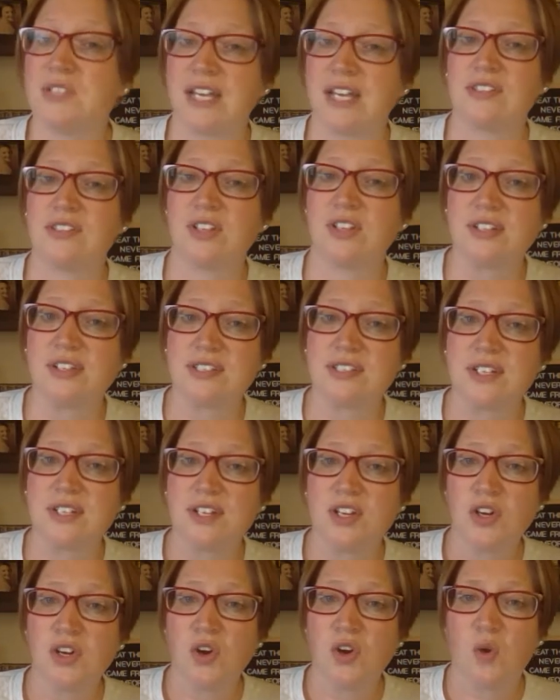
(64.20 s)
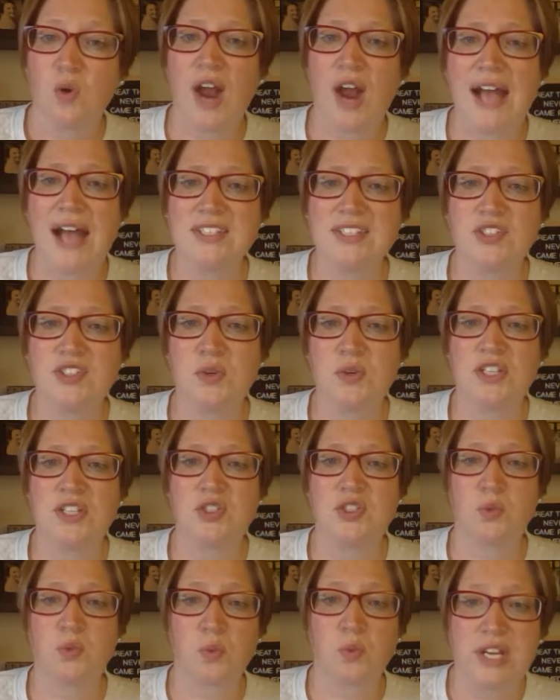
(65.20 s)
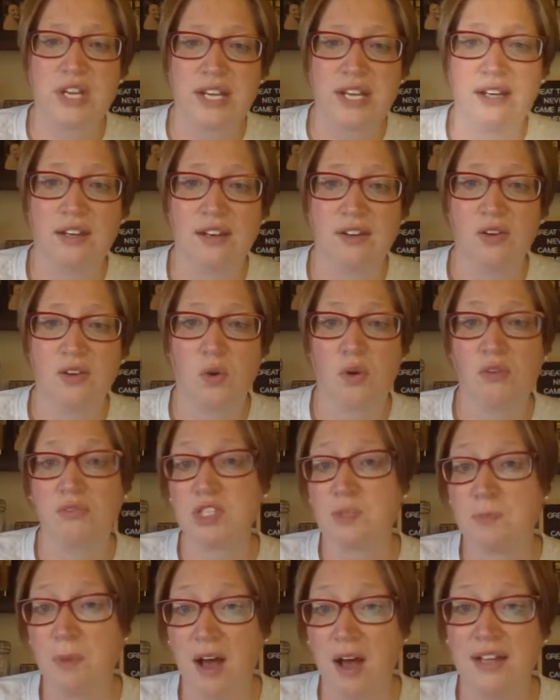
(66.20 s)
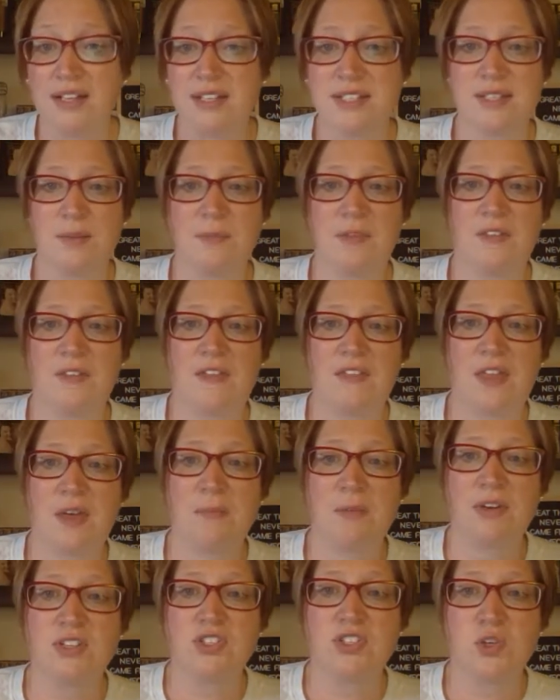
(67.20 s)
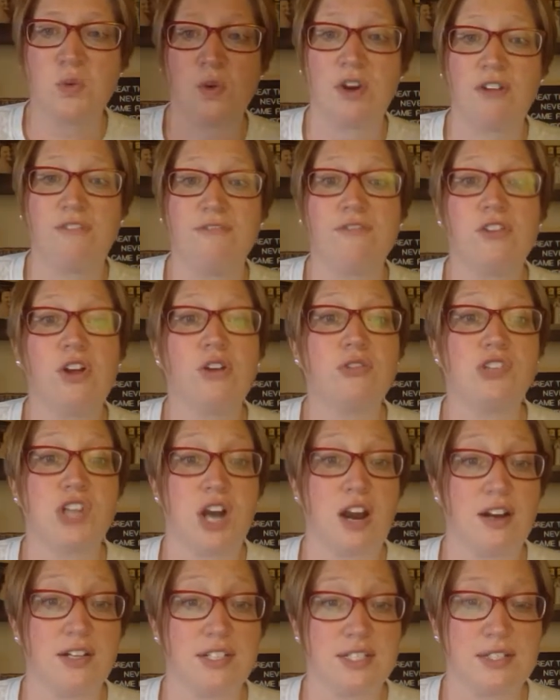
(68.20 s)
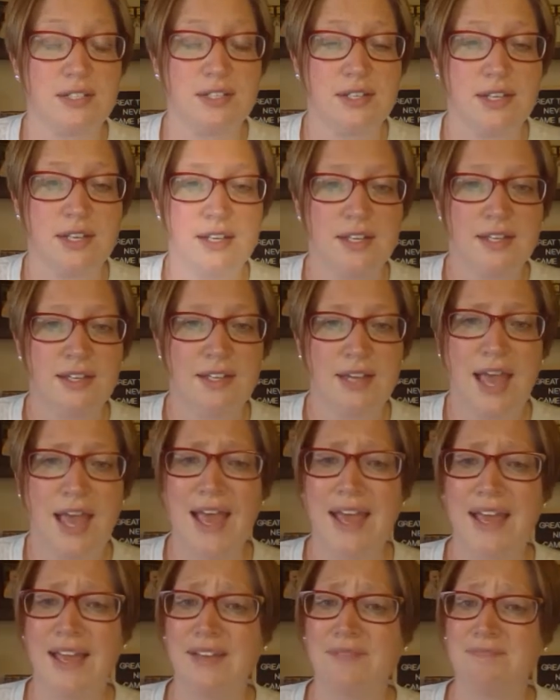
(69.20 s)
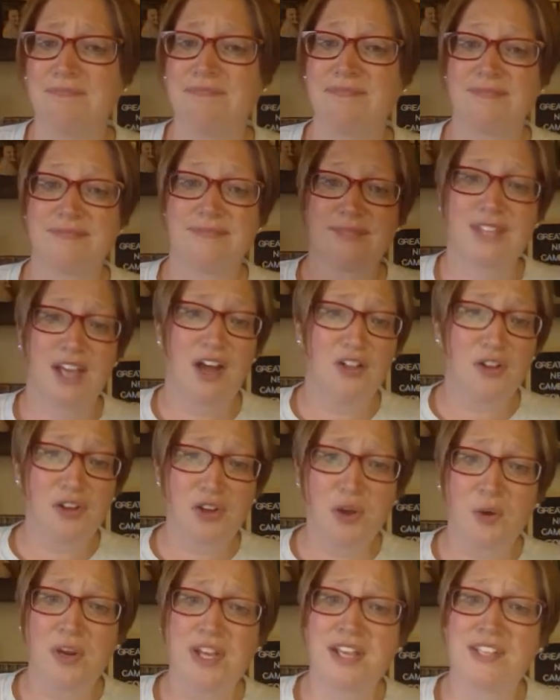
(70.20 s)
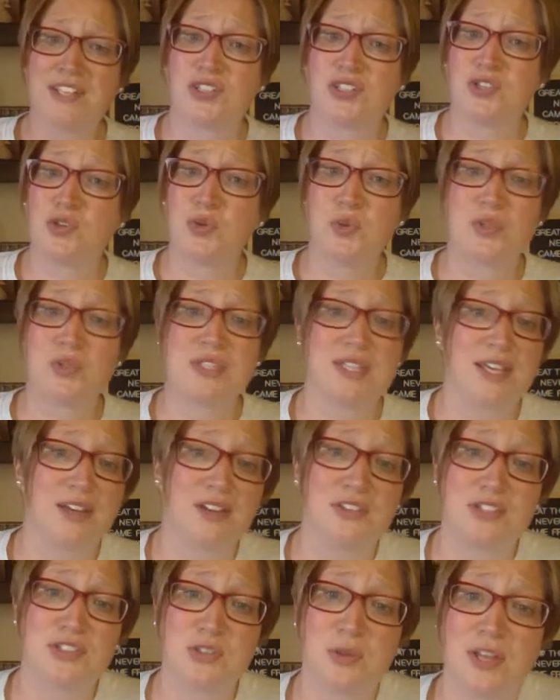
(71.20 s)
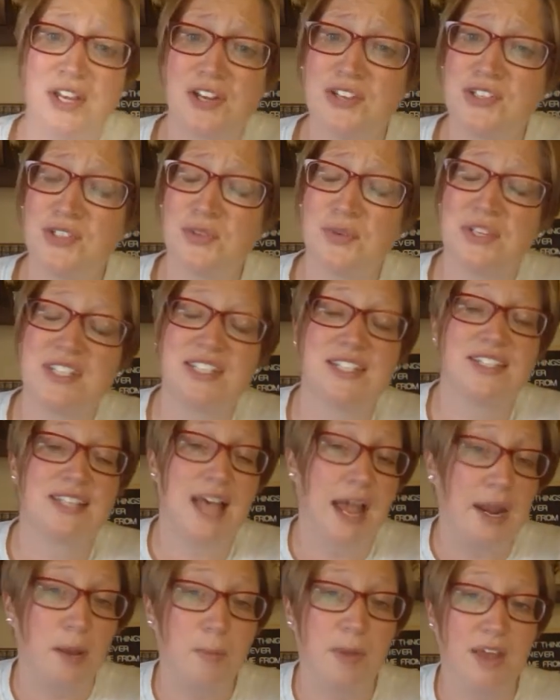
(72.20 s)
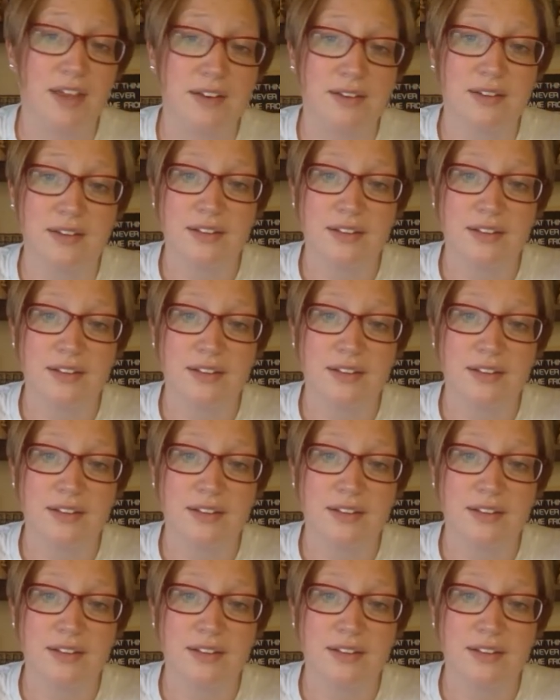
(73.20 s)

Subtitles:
answers, or ask students to read or respond to something that they must do in a flow chart. Hey, color coding is a true skill, so let your students design a bit.